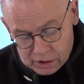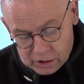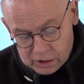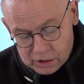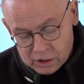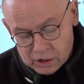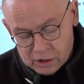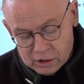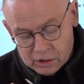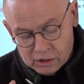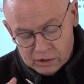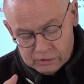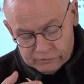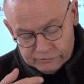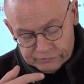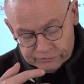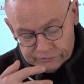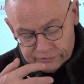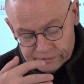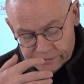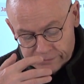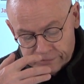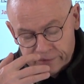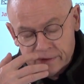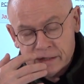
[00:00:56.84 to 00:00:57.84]

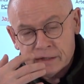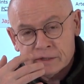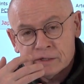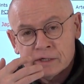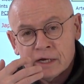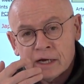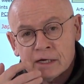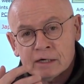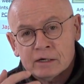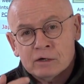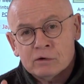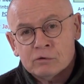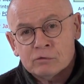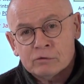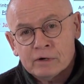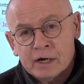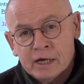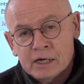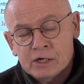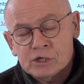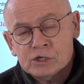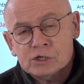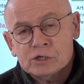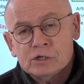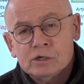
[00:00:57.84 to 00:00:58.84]
of the
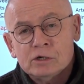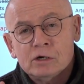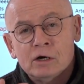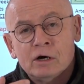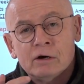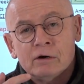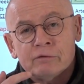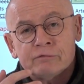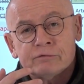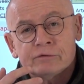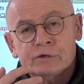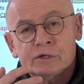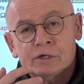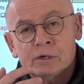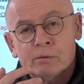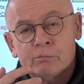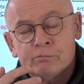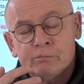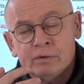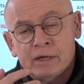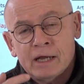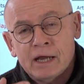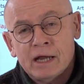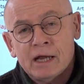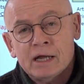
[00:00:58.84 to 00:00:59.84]
declaration of
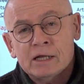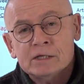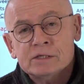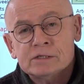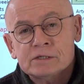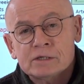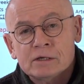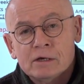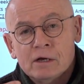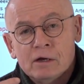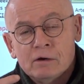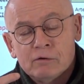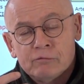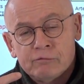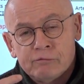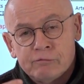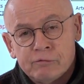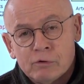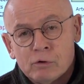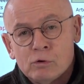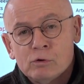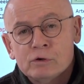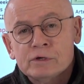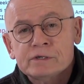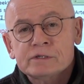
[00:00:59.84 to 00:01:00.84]
Japan's
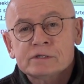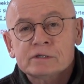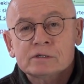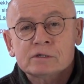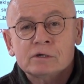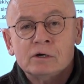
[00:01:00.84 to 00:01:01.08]
first